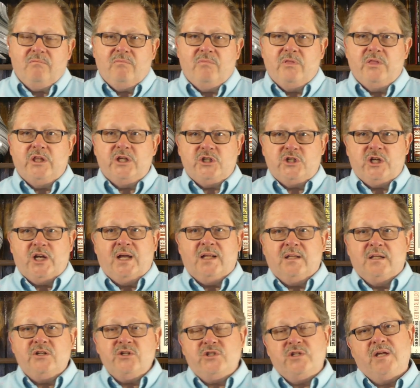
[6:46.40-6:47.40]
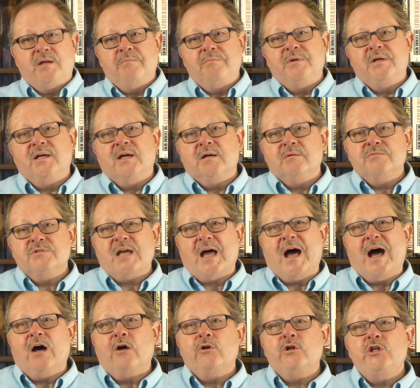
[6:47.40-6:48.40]
the challenge then becomes,
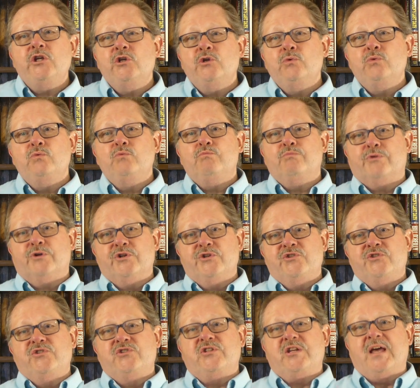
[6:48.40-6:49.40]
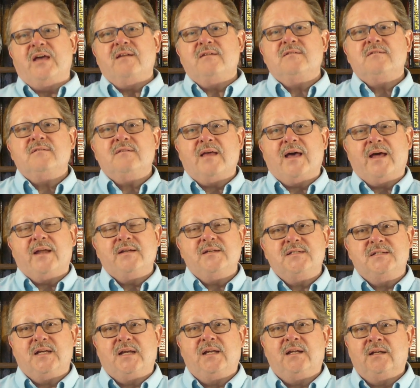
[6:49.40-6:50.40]
how do you present that
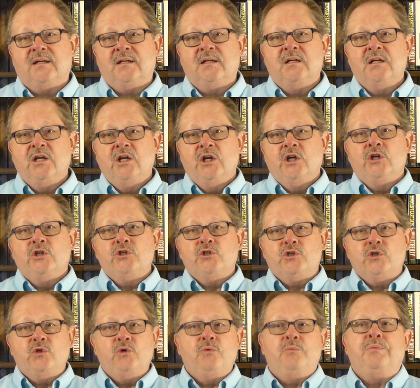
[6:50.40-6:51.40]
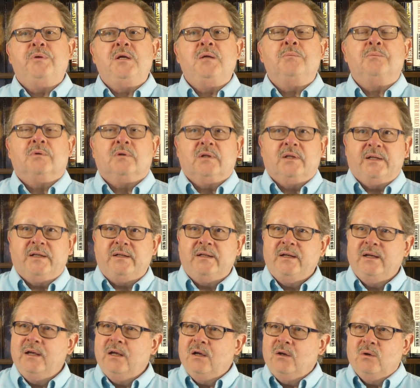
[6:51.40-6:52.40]
data to people? And
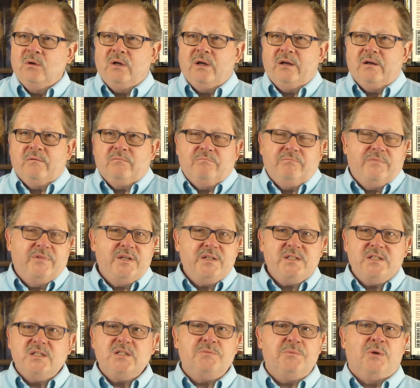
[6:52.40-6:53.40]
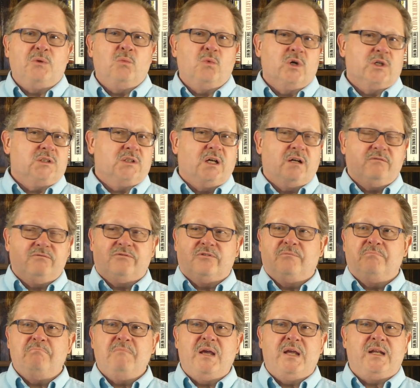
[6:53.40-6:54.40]
this has been worked on for
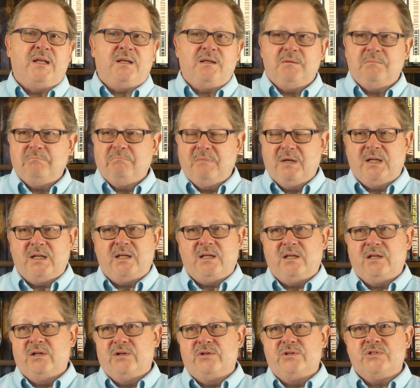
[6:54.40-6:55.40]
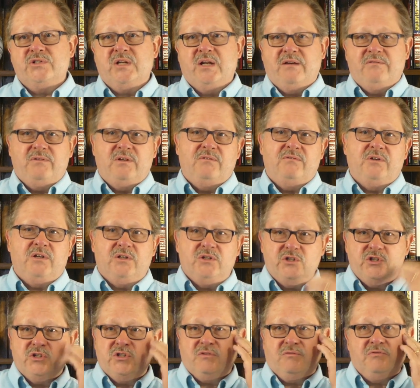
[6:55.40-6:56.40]
many, many years. And I've given you
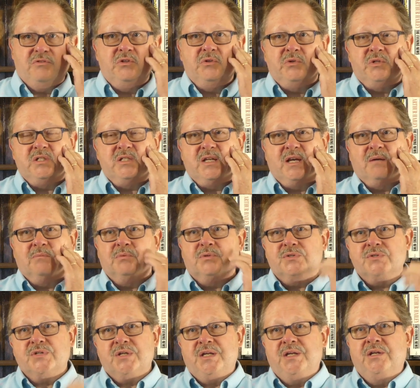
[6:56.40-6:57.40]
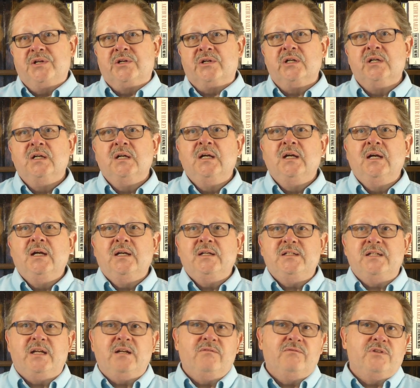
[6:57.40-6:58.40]
just a few examples here.
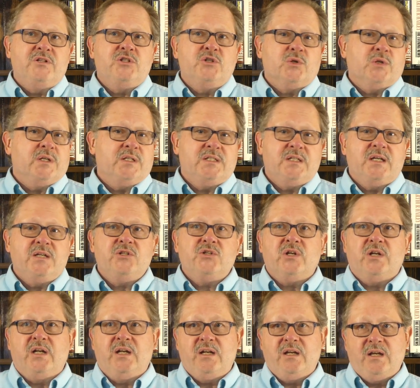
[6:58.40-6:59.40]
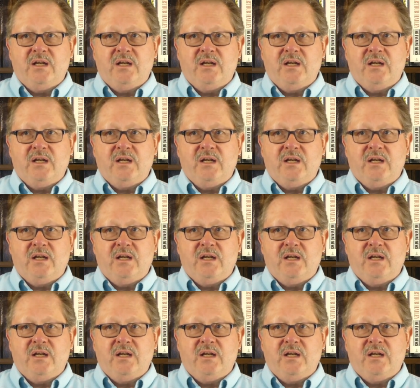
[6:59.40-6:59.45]
Data visualization and